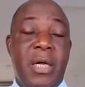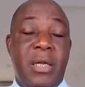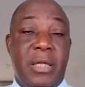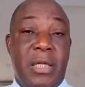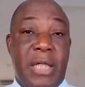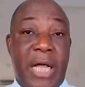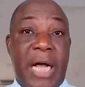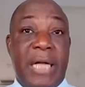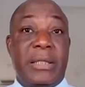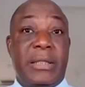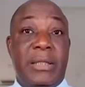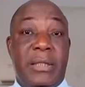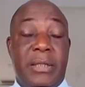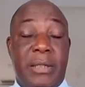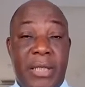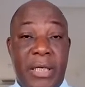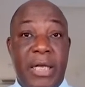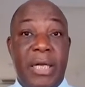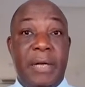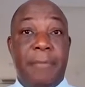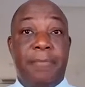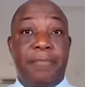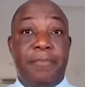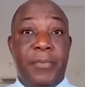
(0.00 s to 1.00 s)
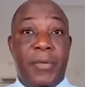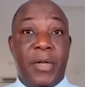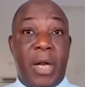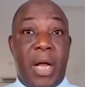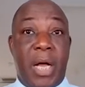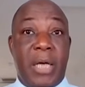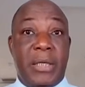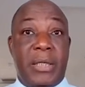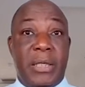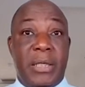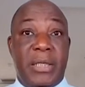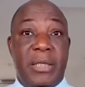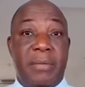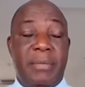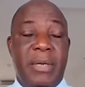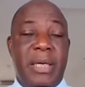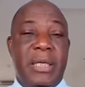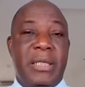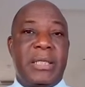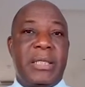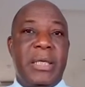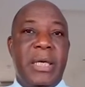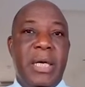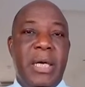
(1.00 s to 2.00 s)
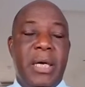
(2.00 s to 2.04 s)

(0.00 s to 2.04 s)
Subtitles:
that the largest cement